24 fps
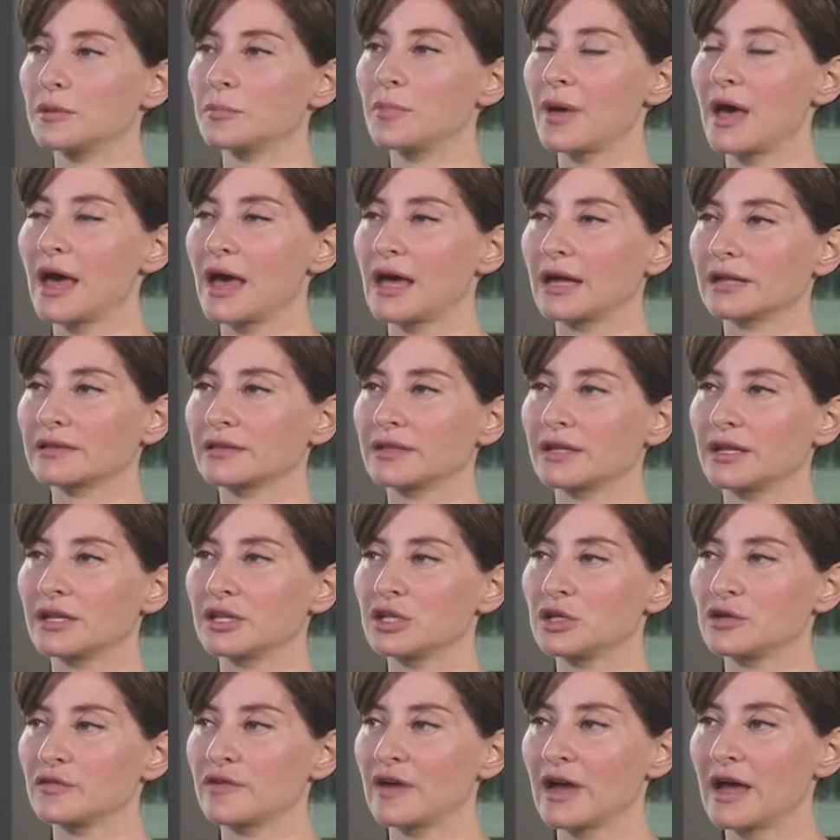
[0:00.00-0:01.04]
impact that
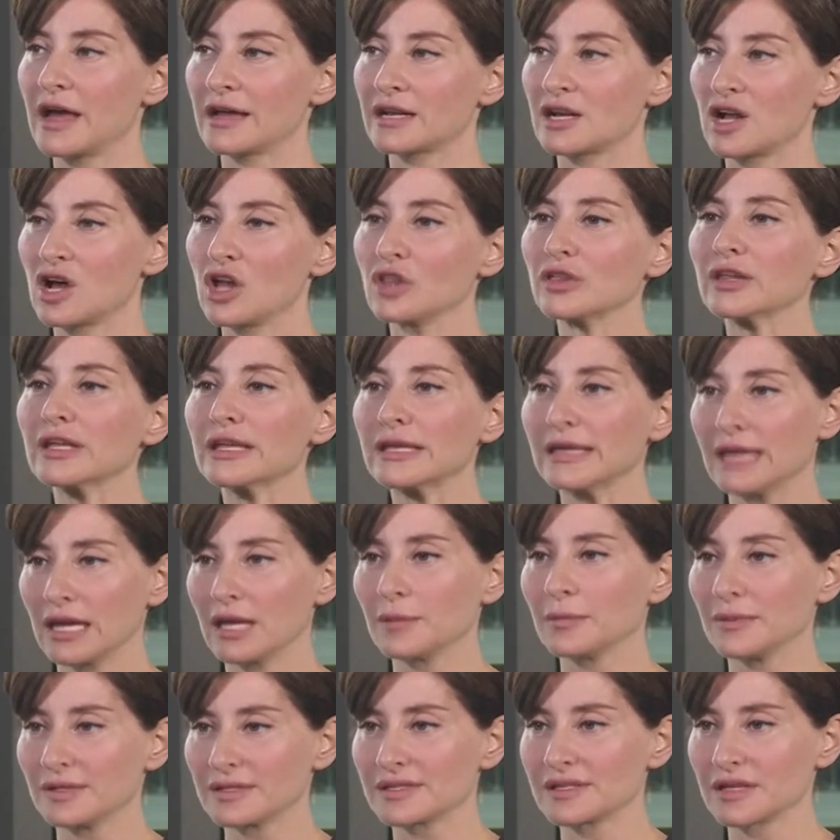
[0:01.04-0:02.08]
you've had on the
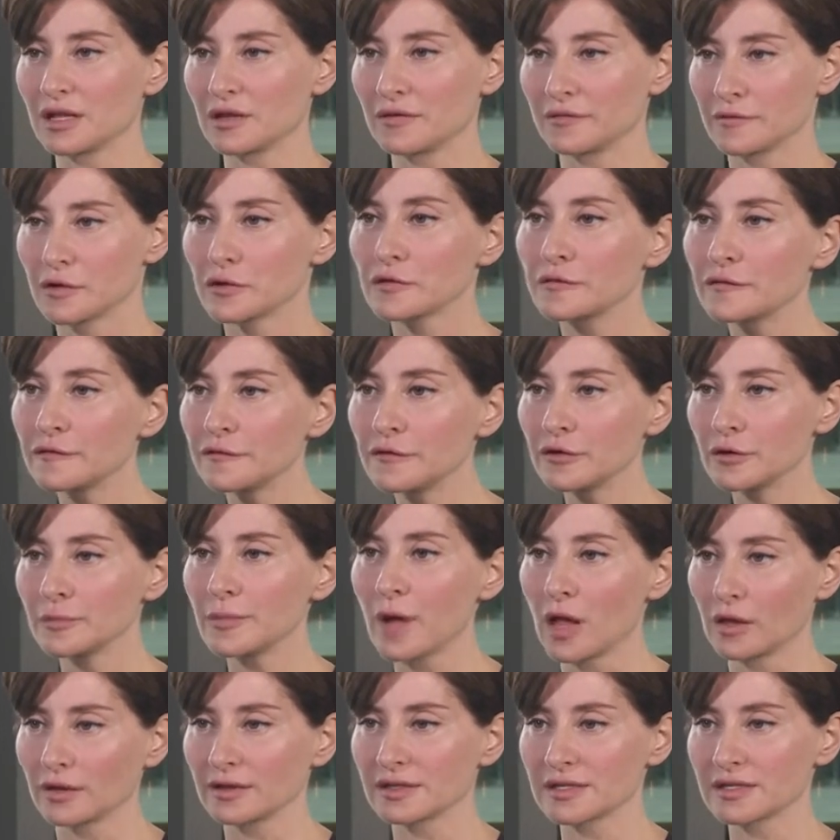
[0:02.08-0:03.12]
game itself, on
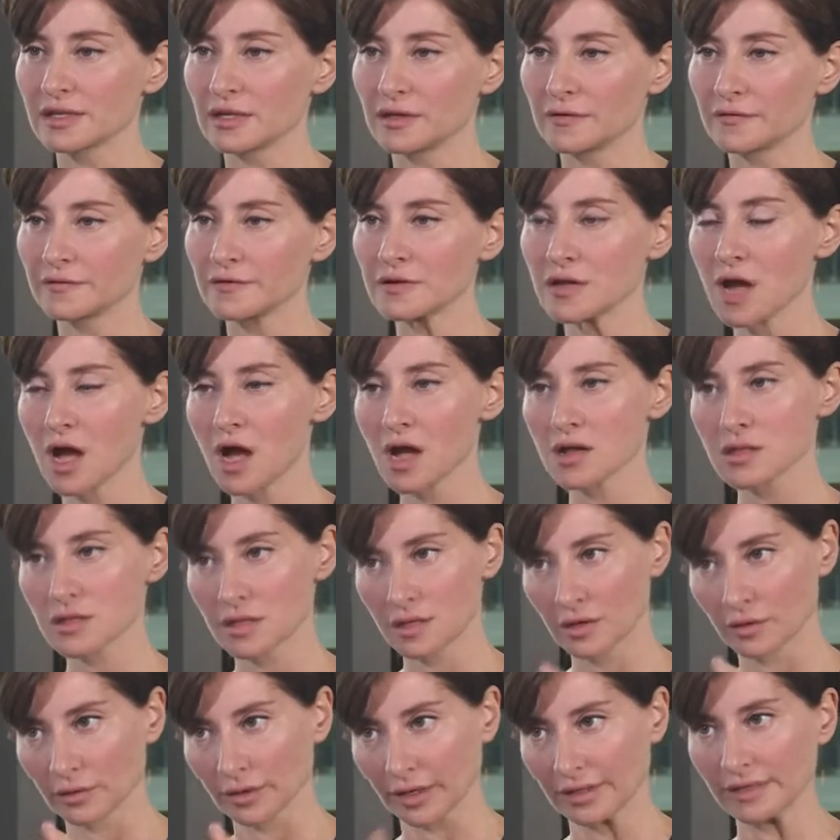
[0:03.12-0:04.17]
football itself, not
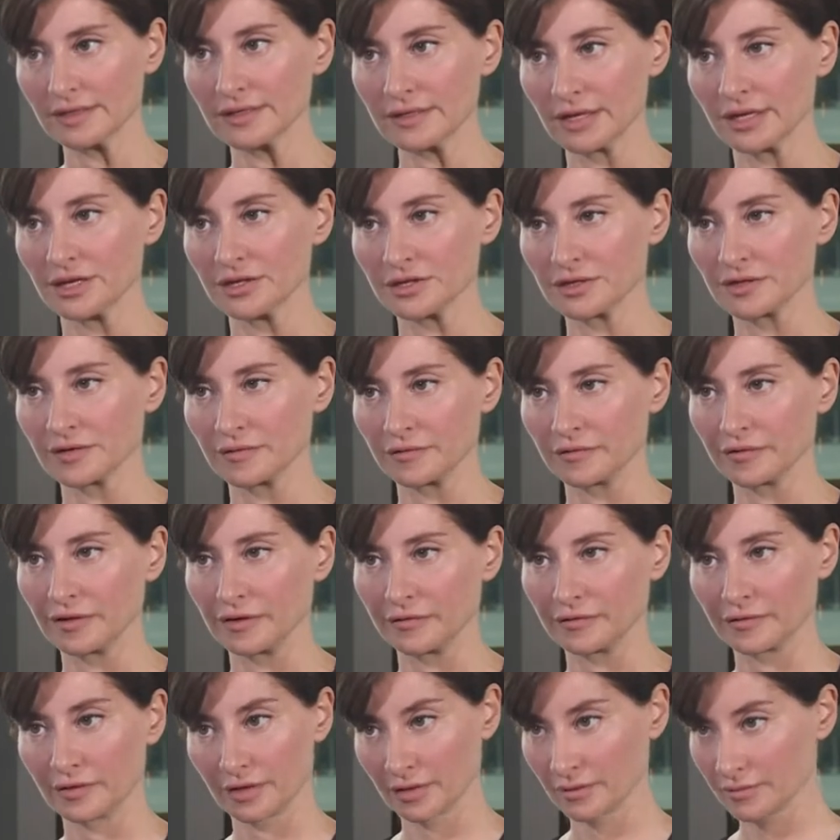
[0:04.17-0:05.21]
the organization
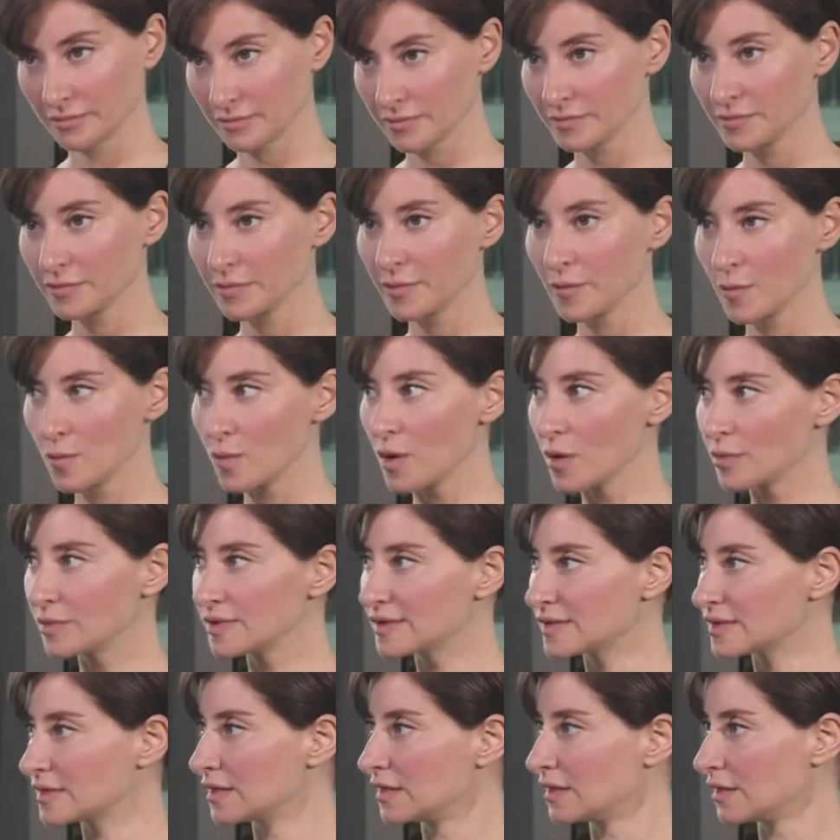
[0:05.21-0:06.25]
FIFA, but what we
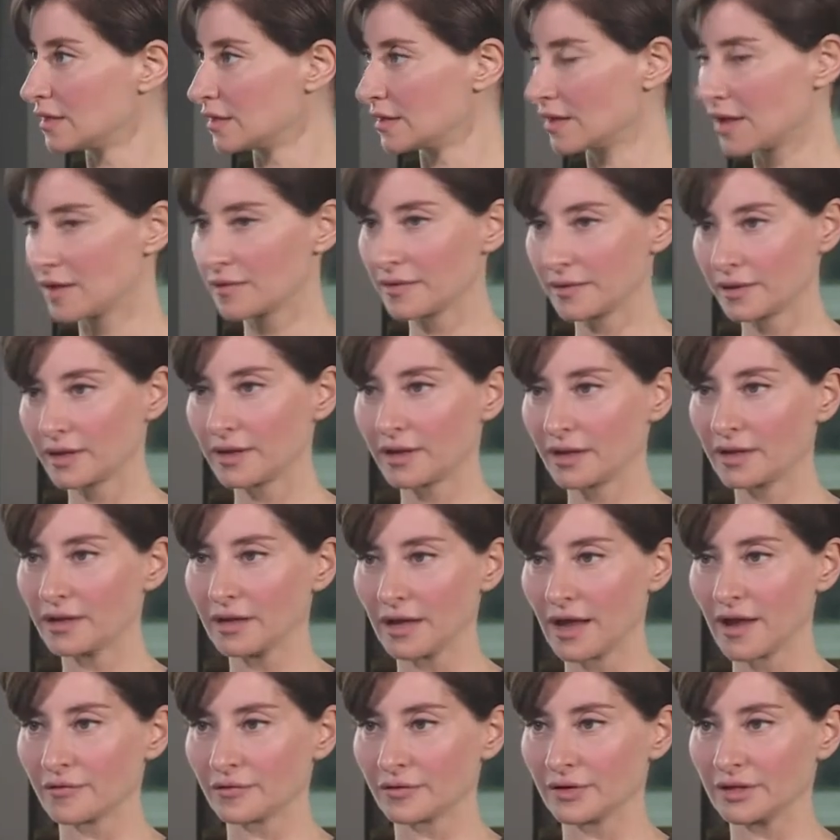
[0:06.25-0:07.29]
see in
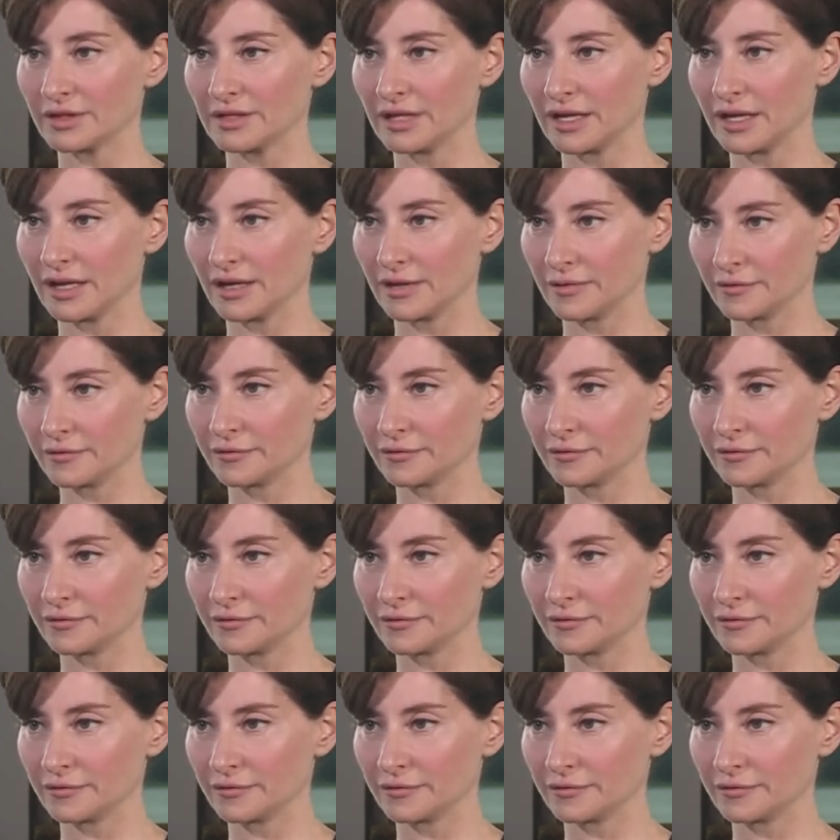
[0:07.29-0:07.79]
everyday